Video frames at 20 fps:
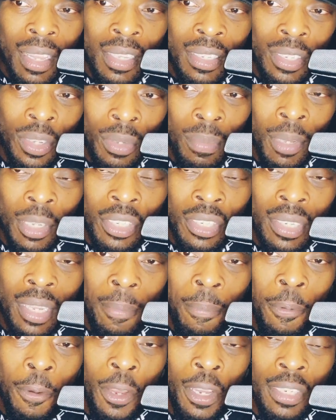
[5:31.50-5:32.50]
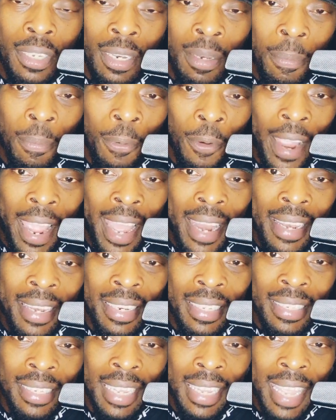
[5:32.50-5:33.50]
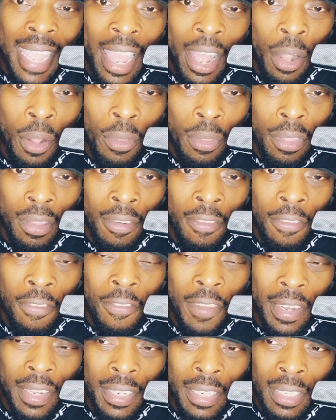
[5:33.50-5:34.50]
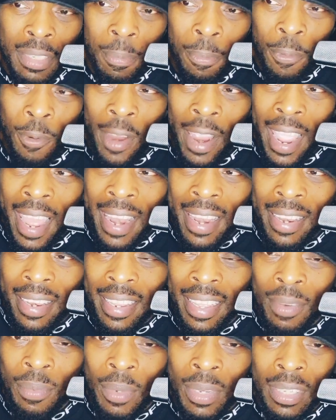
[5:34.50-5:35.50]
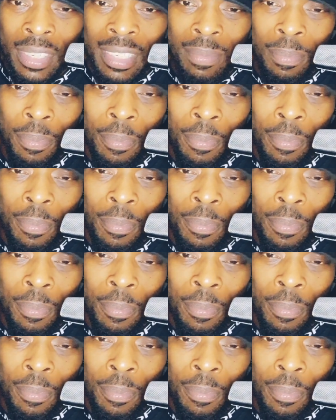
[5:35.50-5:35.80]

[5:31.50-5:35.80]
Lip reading: So as much as I preach that the brand is a health and fitness brand, and we